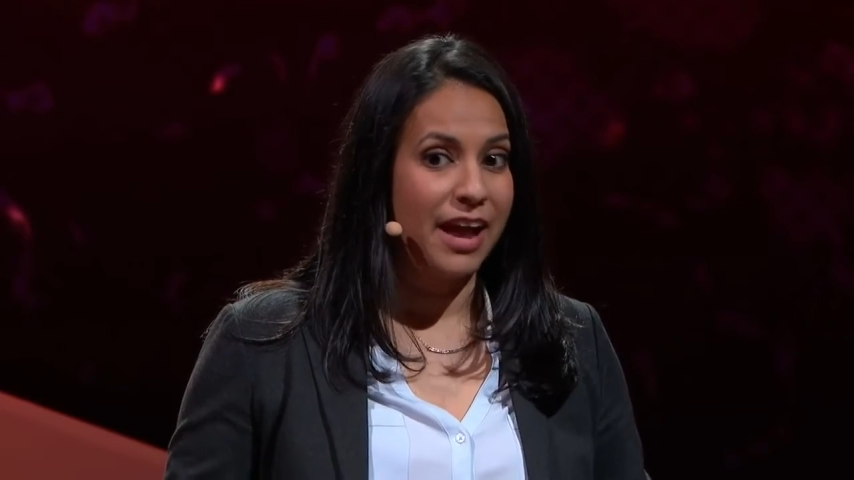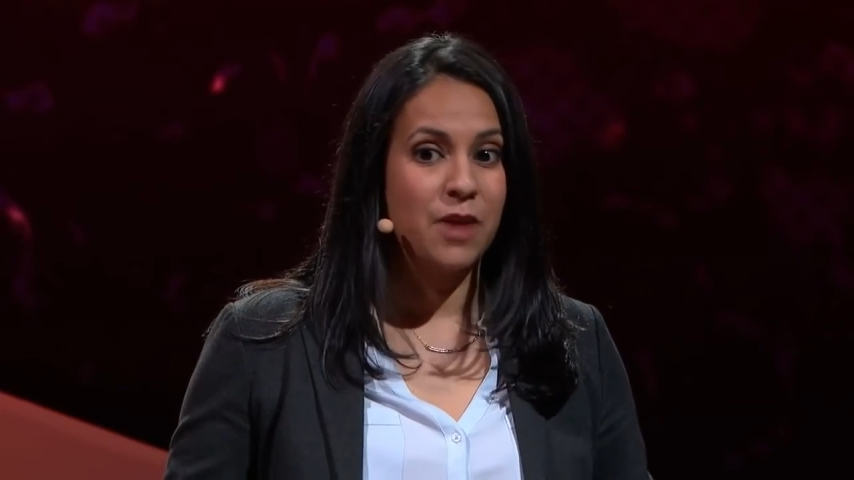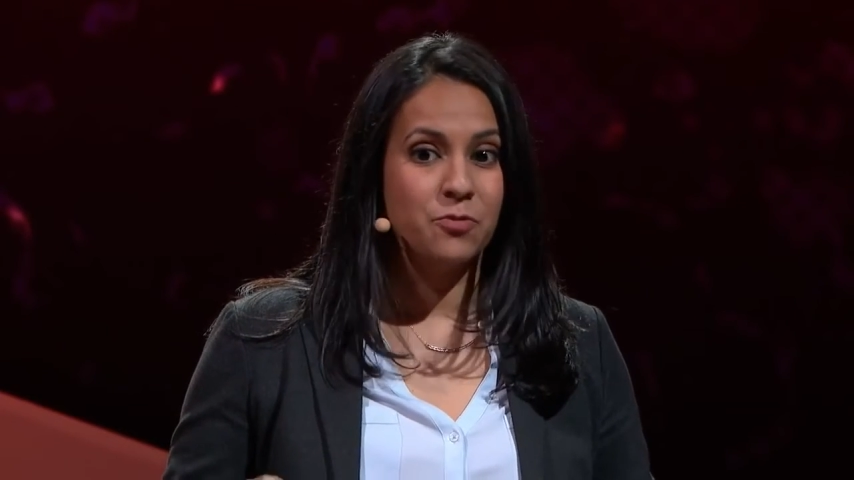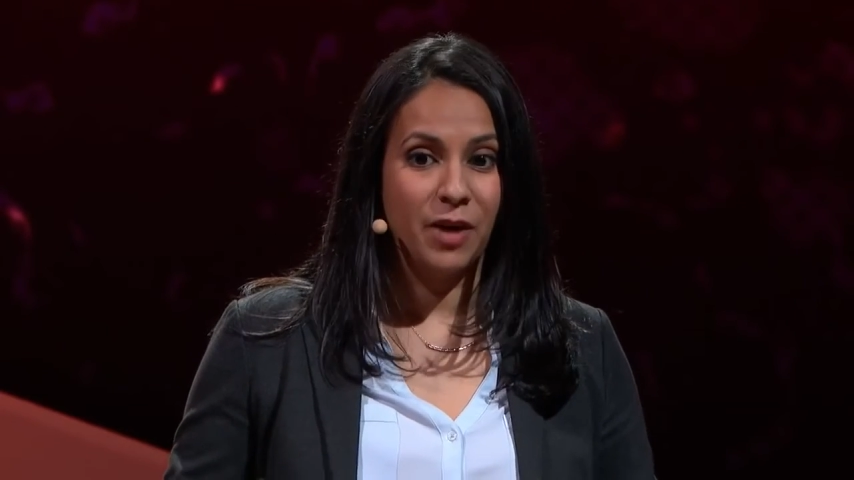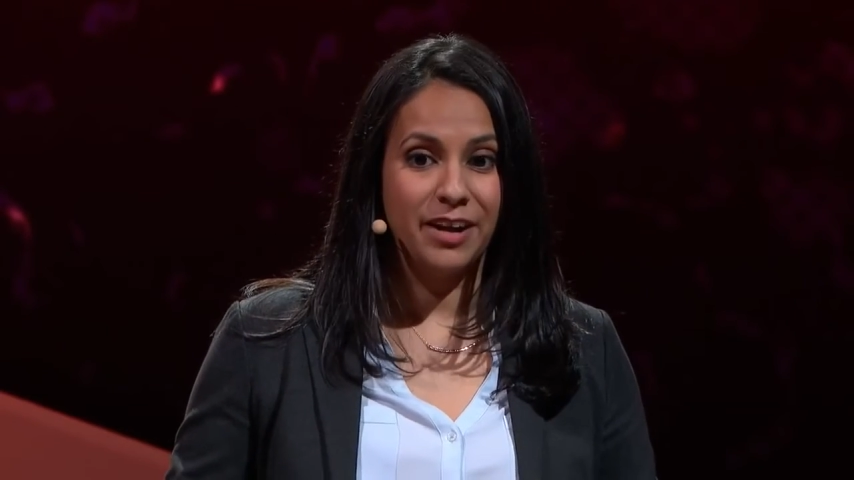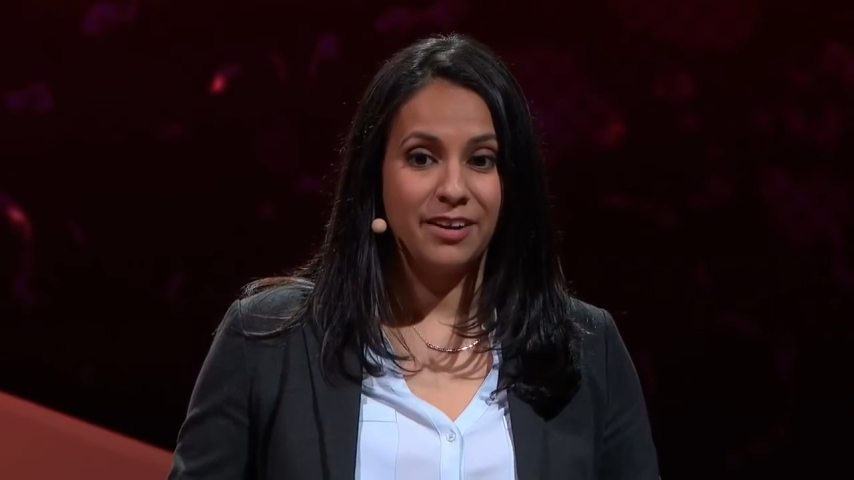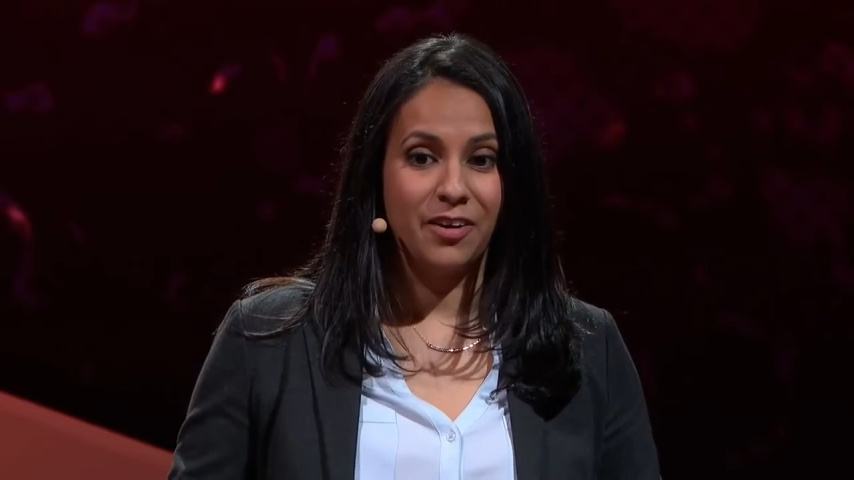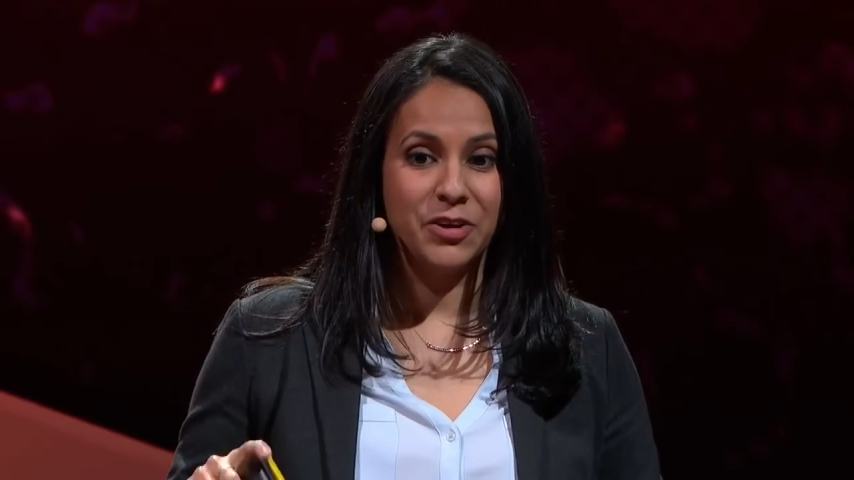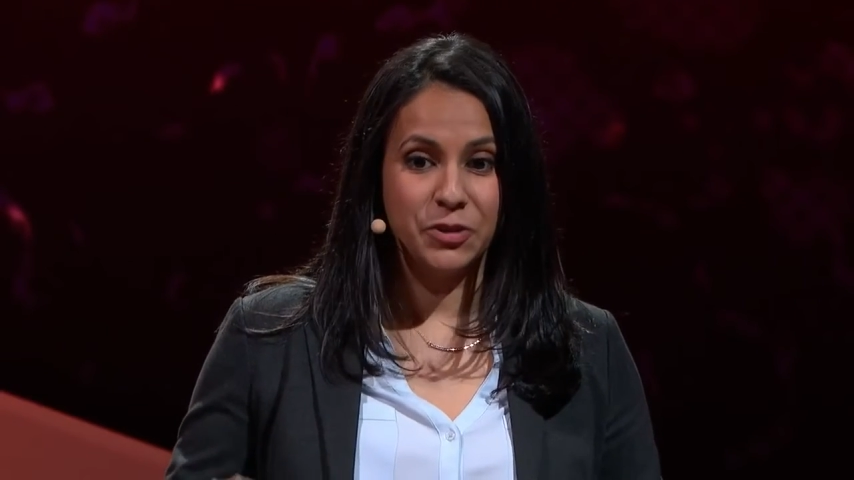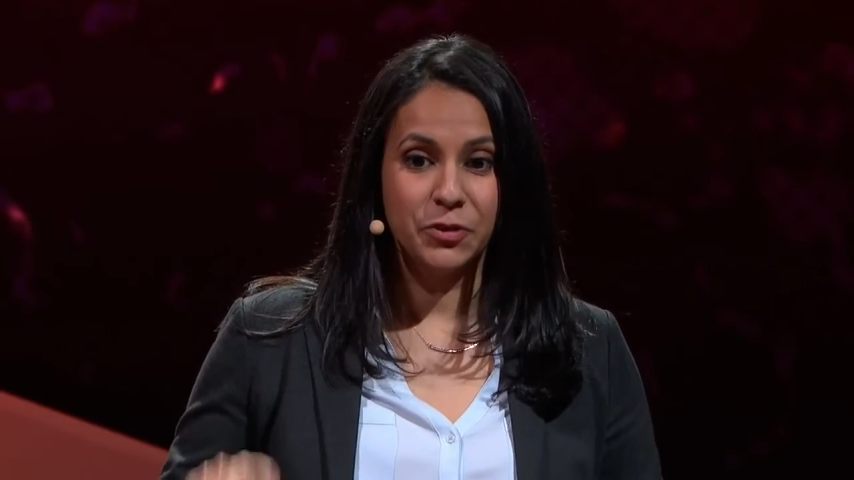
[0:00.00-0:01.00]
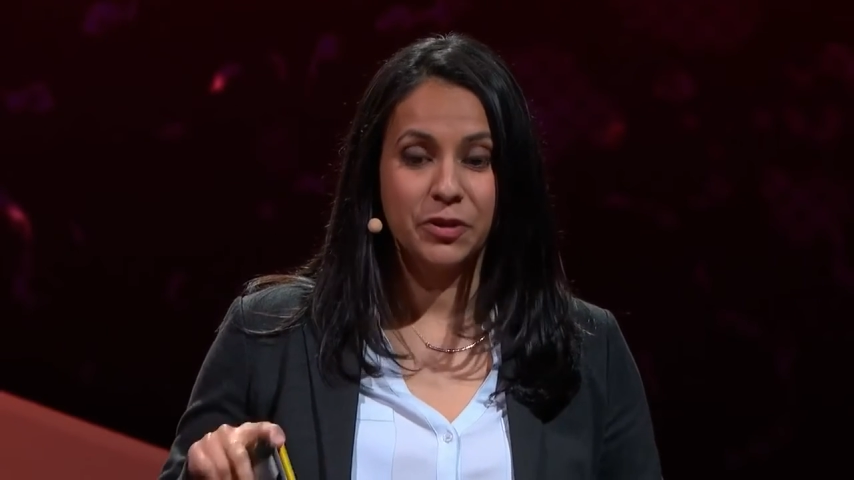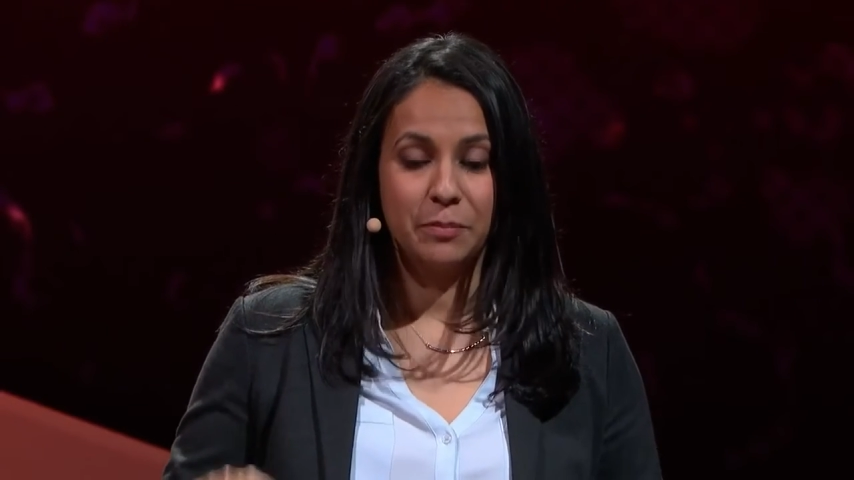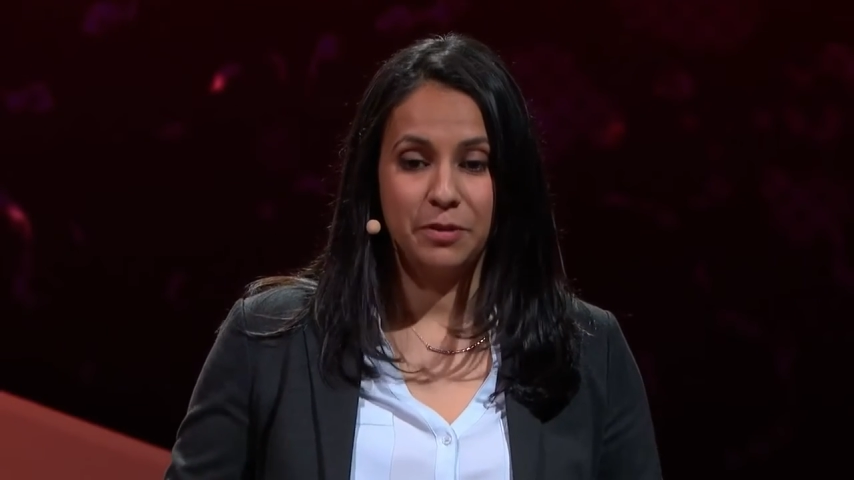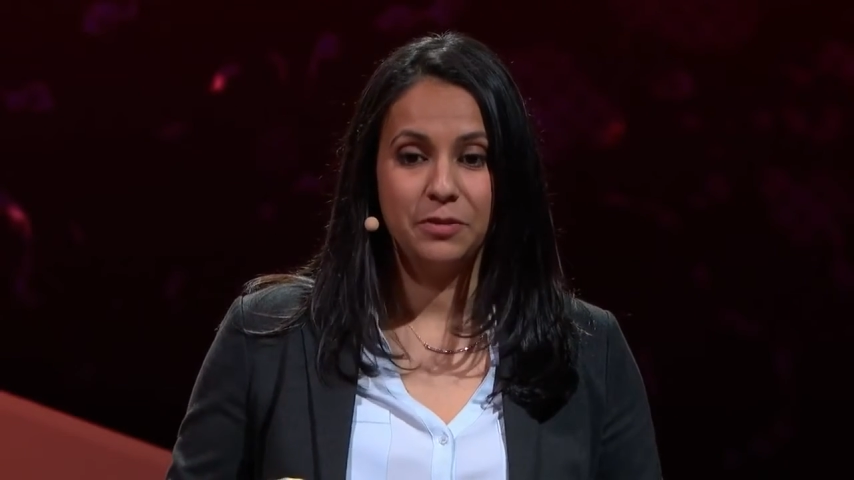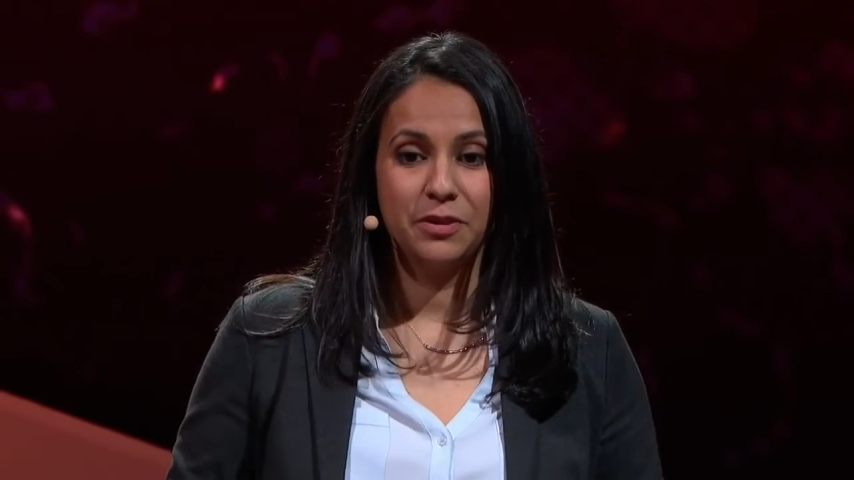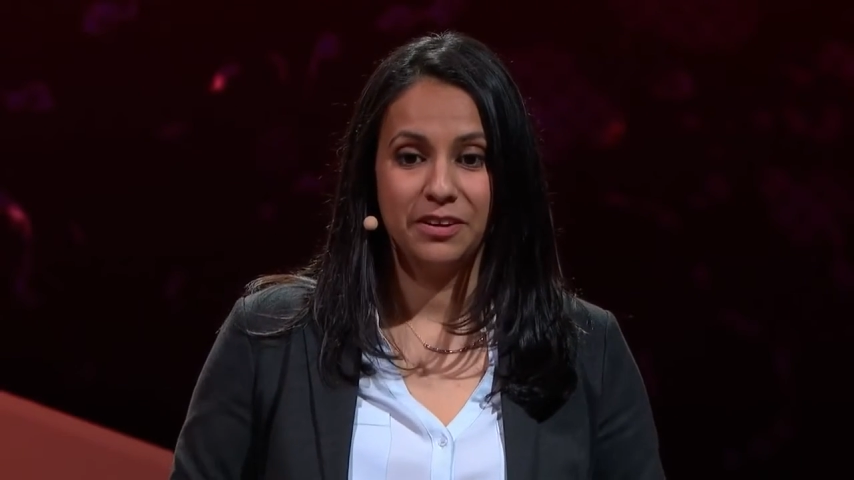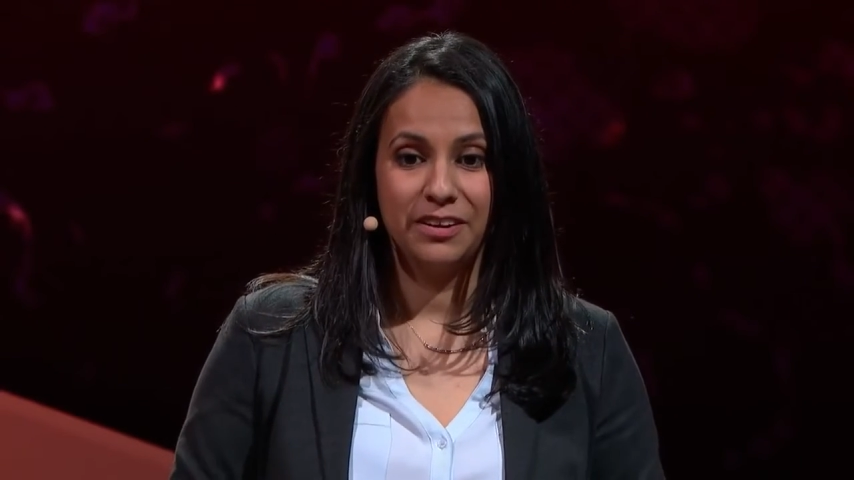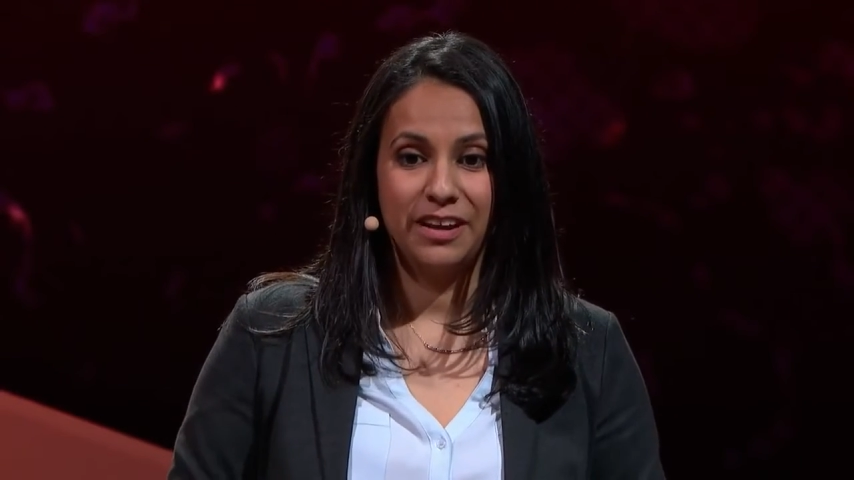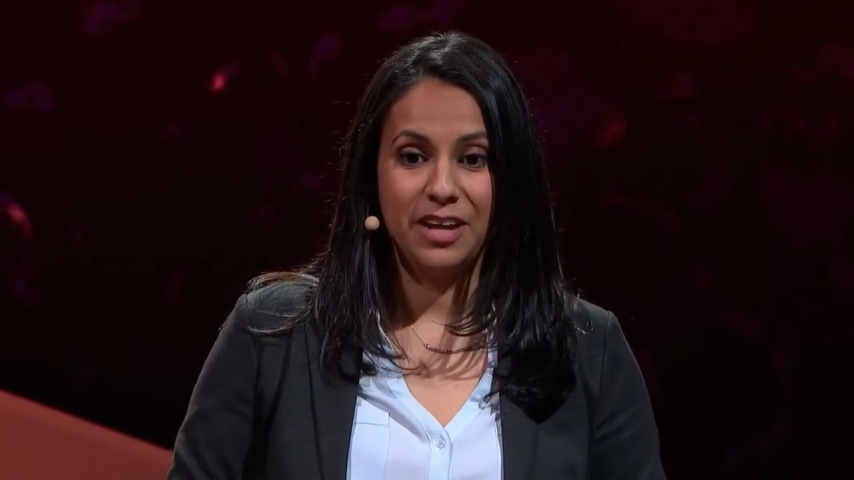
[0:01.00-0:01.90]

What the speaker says: and run it on your computer